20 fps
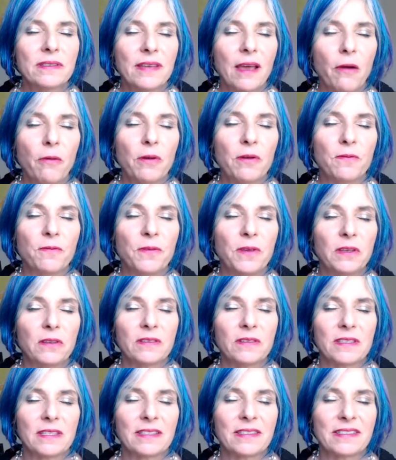how it
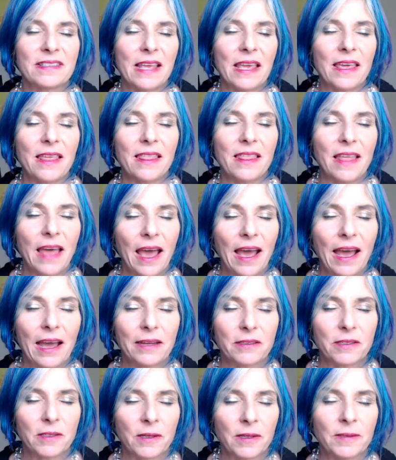feels to say
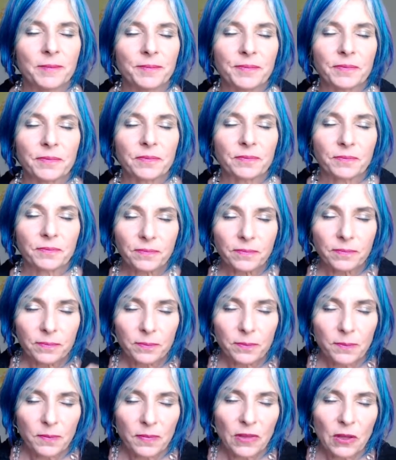that.
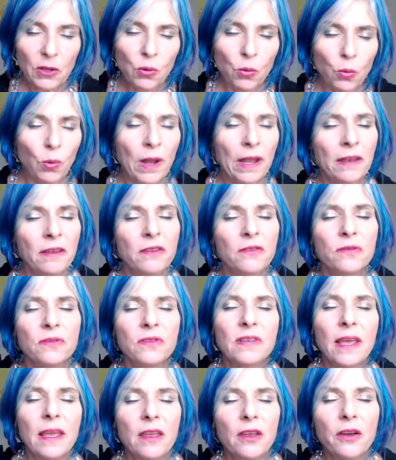When you
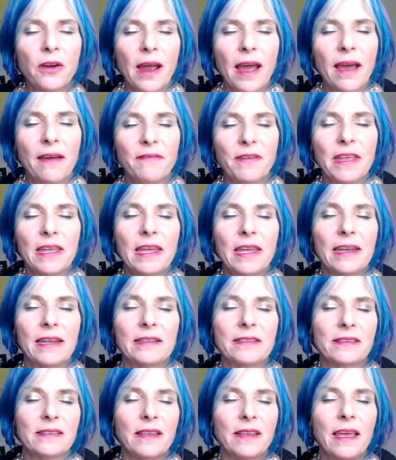say you're having it,
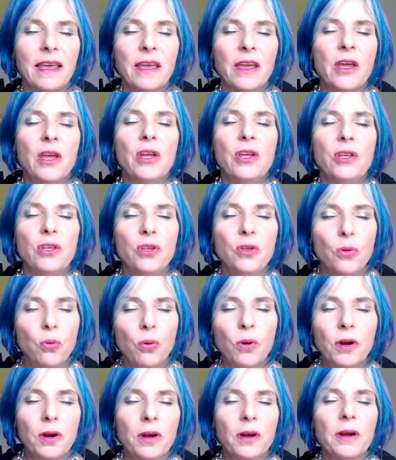it's like
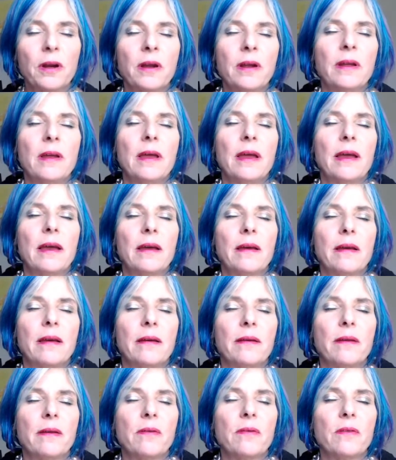your
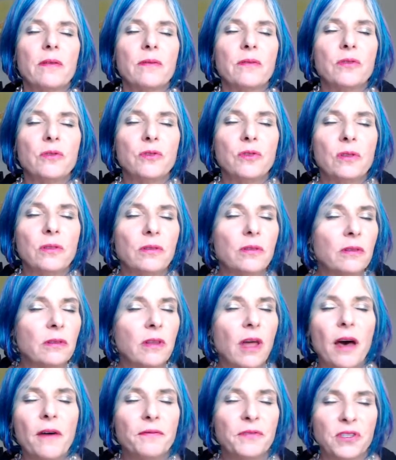
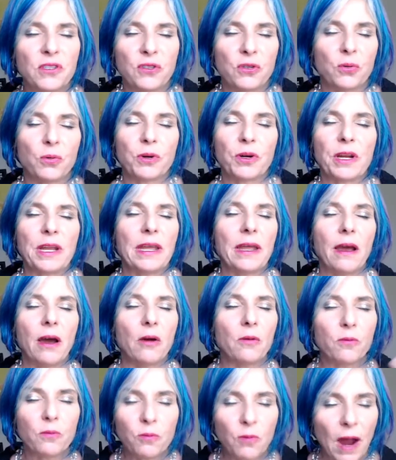love story
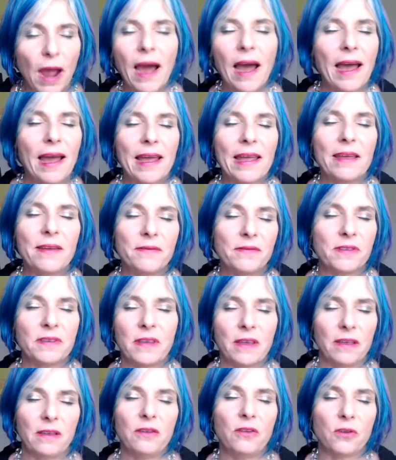arrives
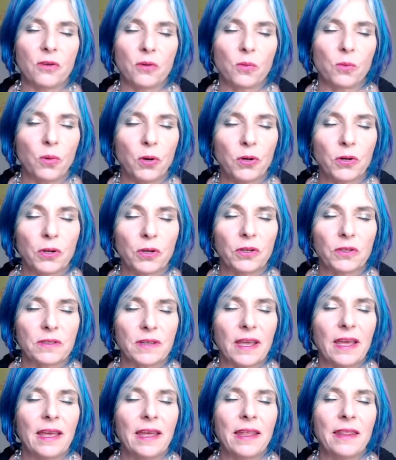in your
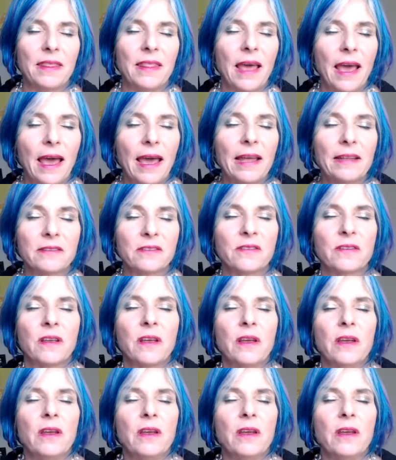world. And that's